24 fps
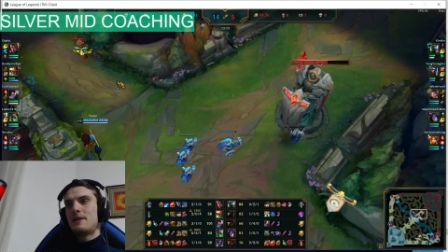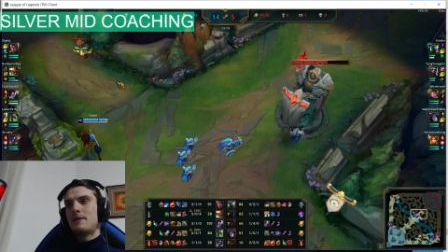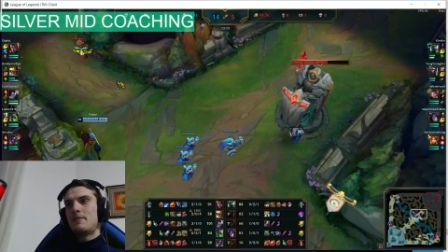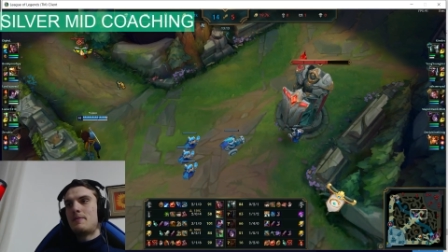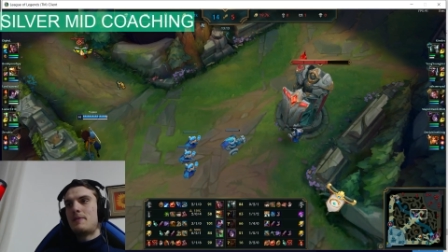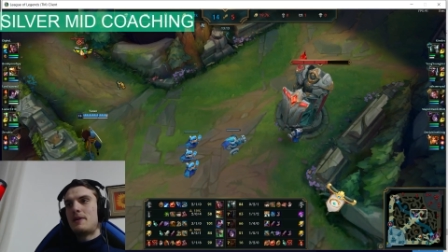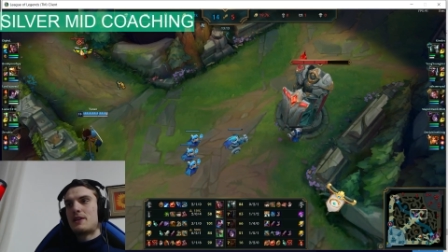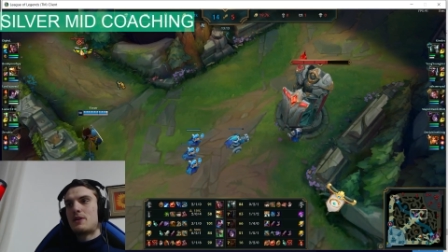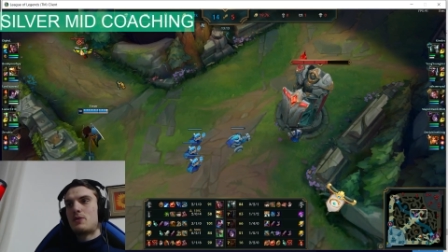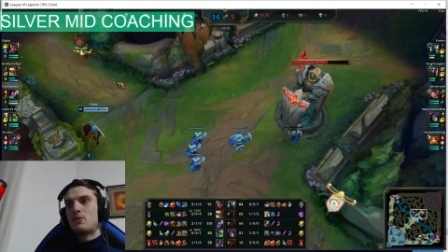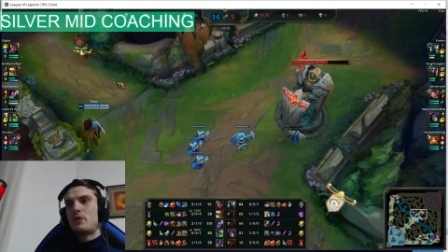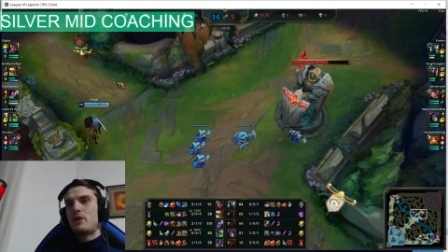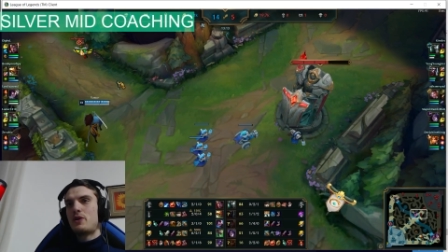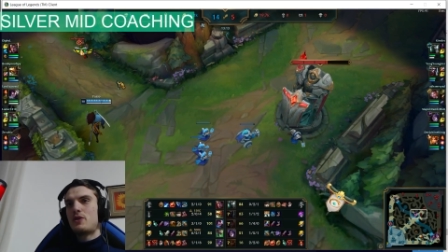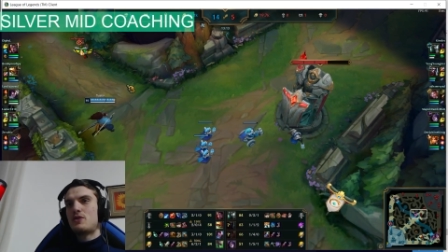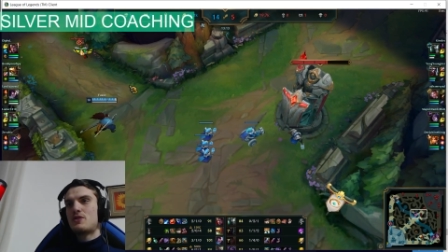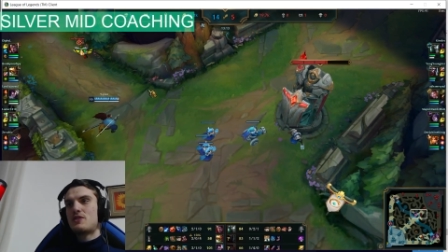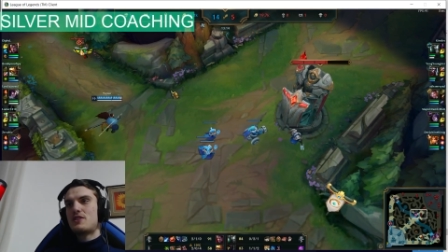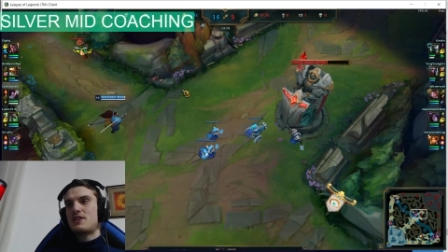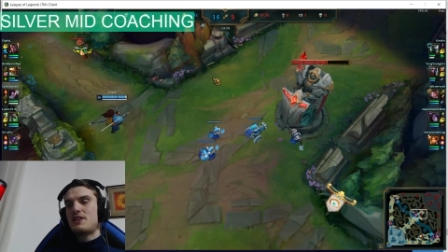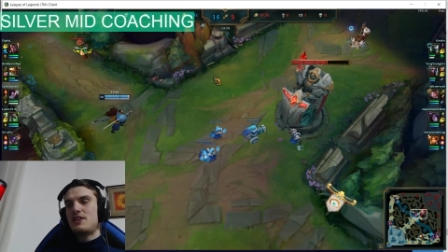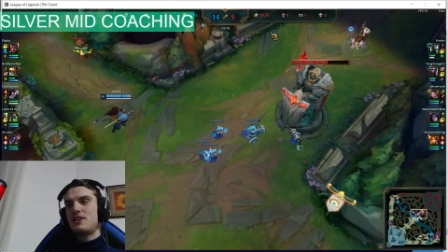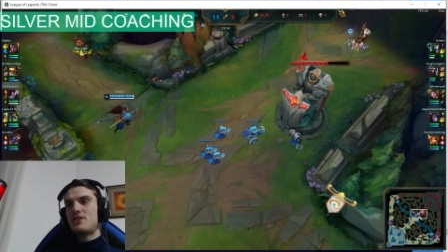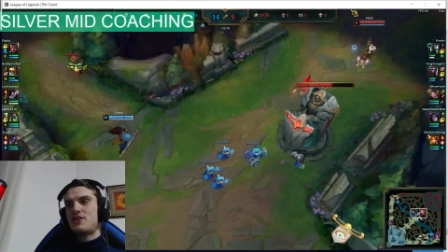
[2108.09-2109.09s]
But when you
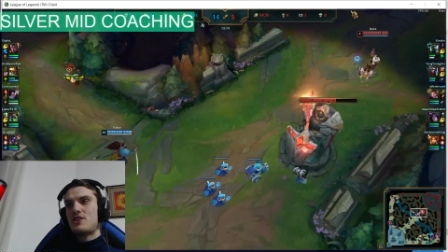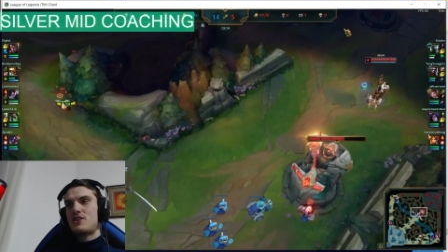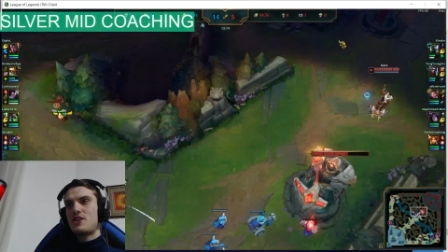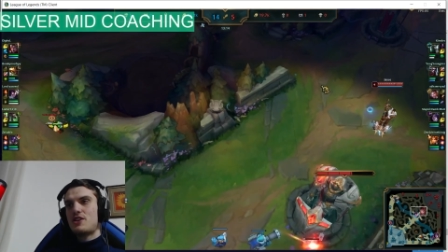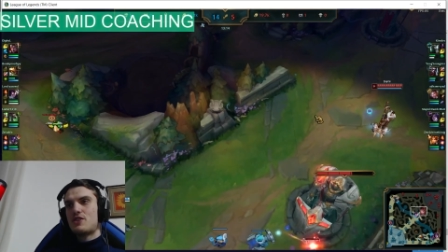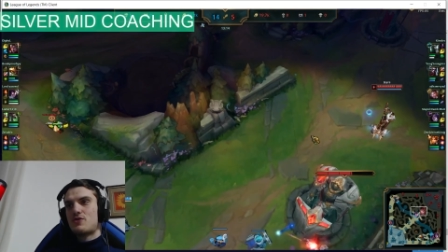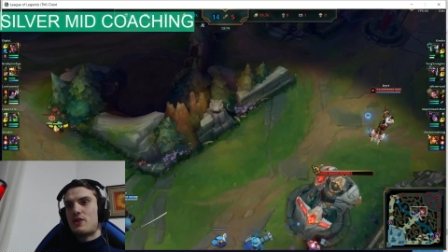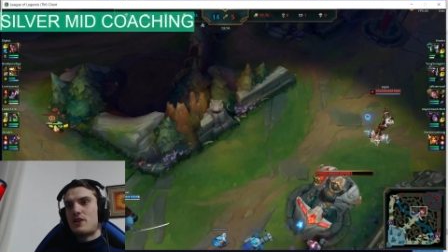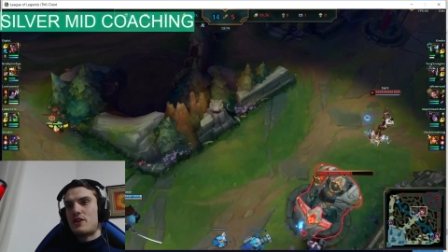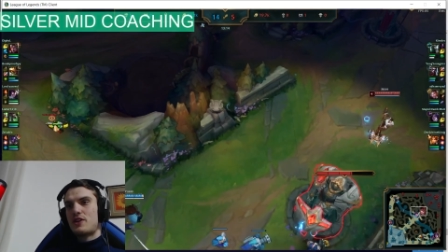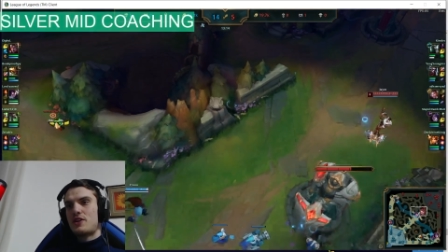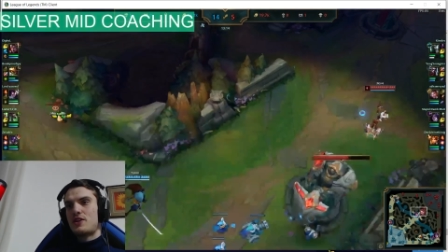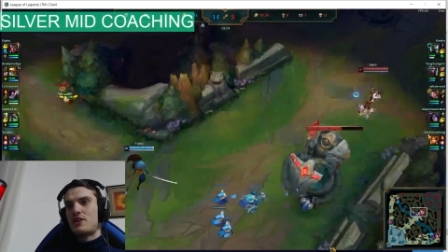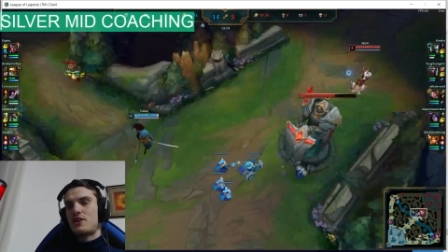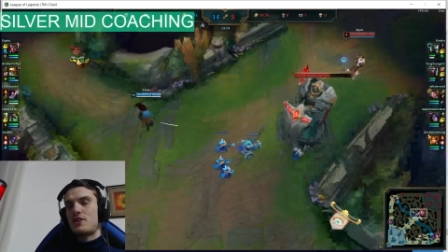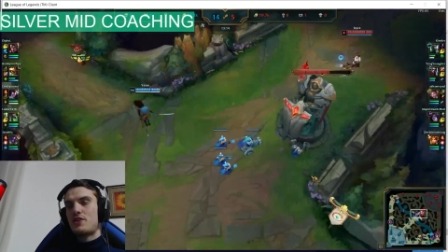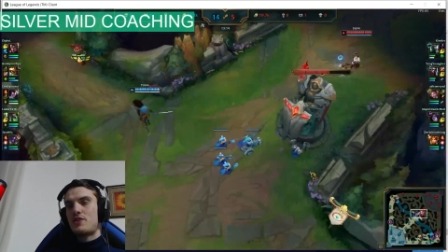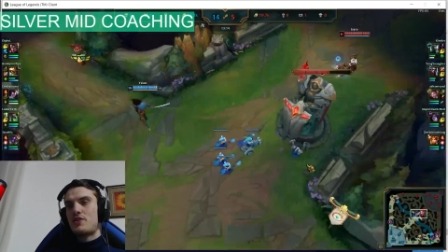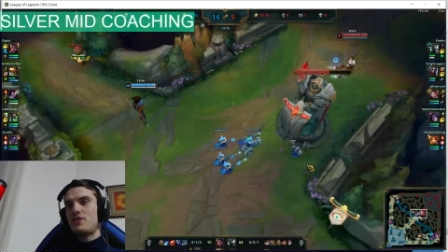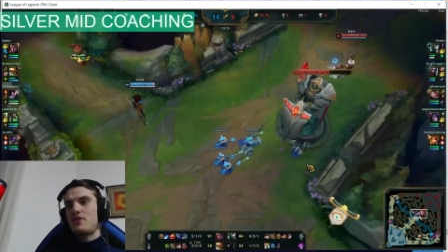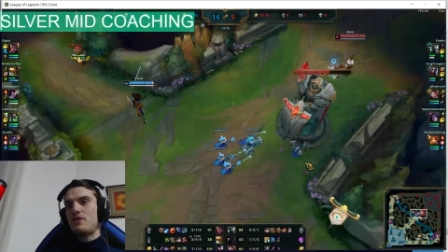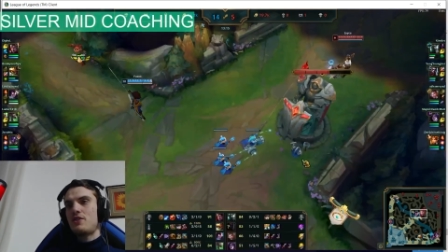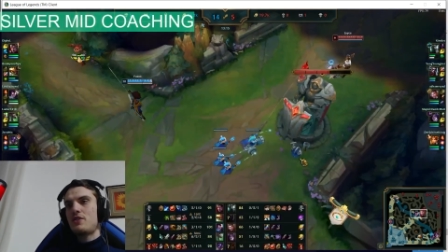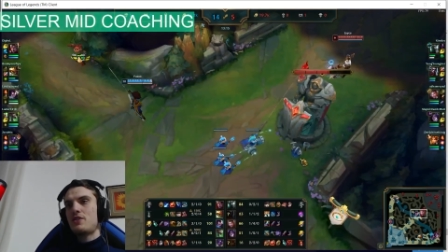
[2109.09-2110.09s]
see the Jace right
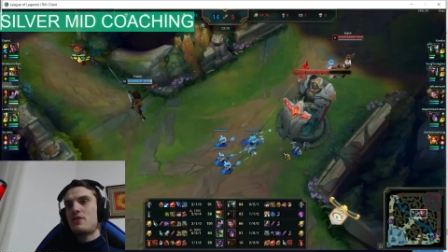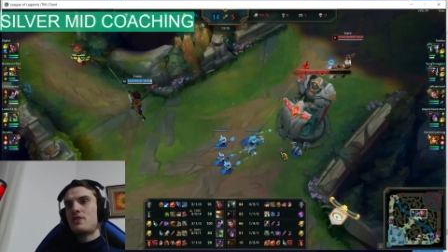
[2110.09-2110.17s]
here,